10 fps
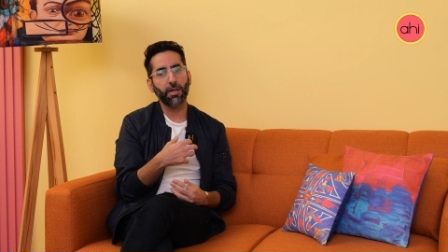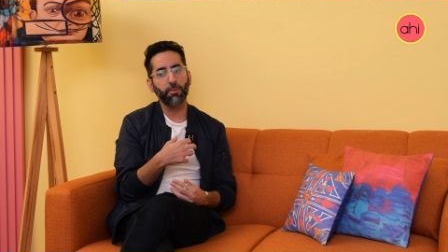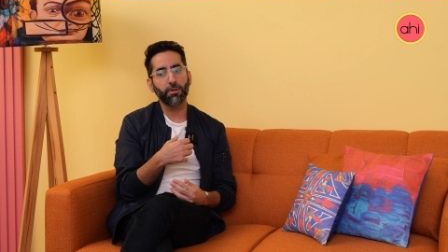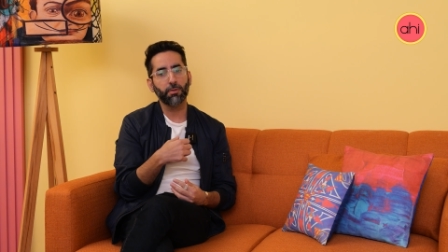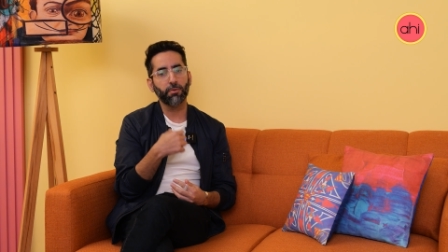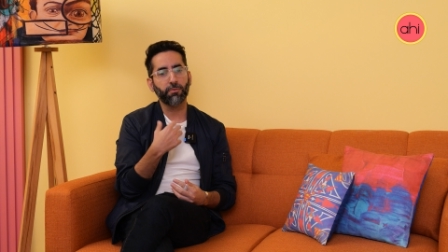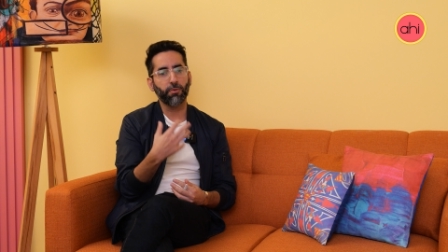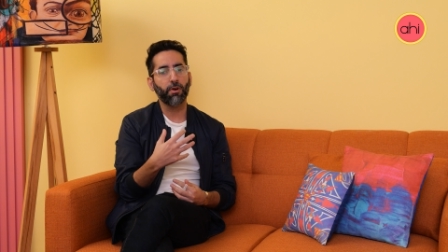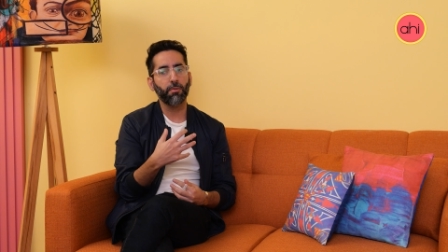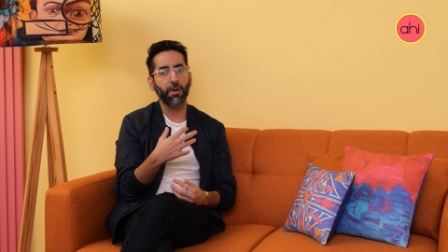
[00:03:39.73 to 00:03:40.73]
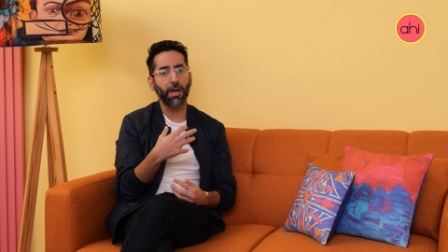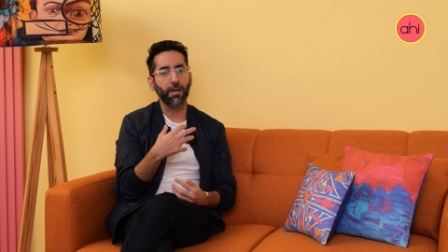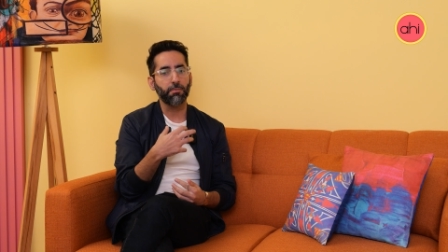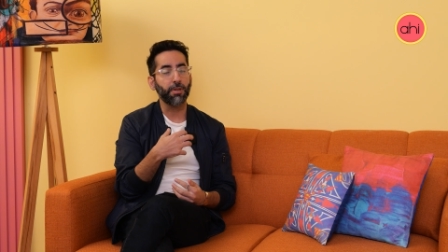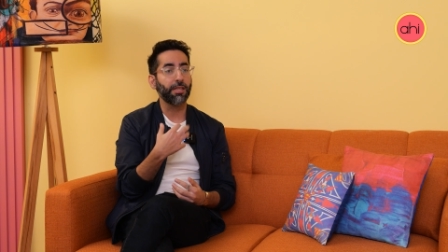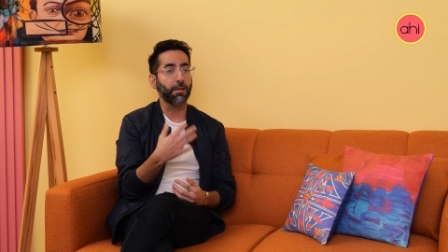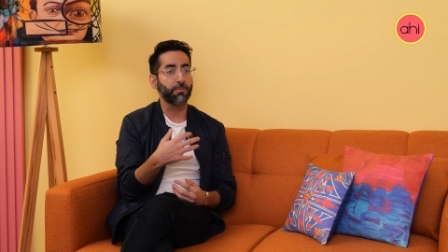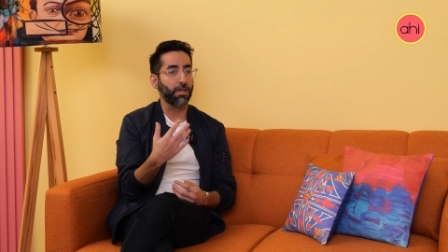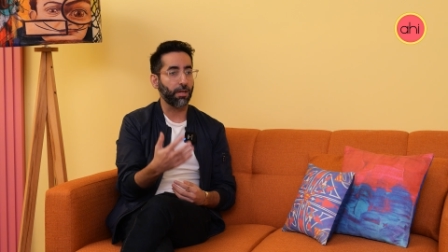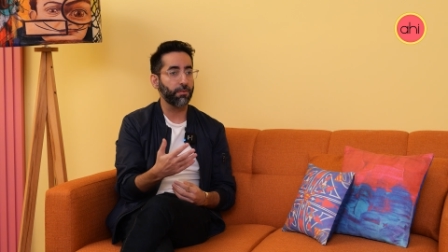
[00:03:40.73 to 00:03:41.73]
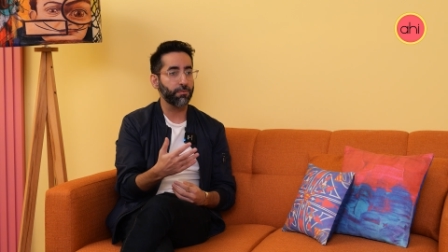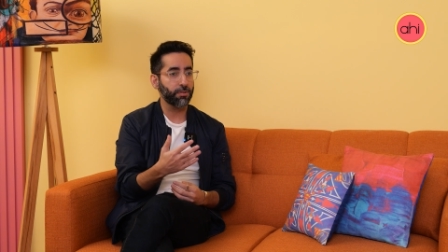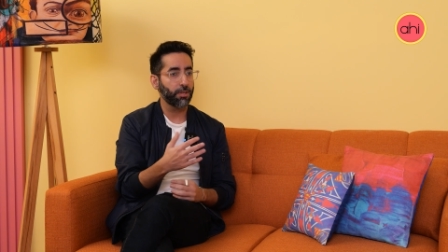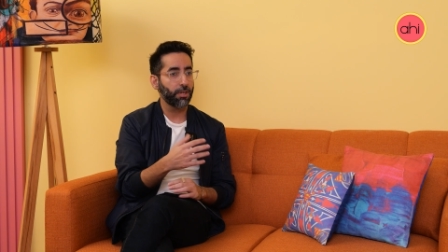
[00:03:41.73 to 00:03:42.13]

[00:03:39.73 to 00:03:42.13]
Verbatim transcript: able to perform and be themselves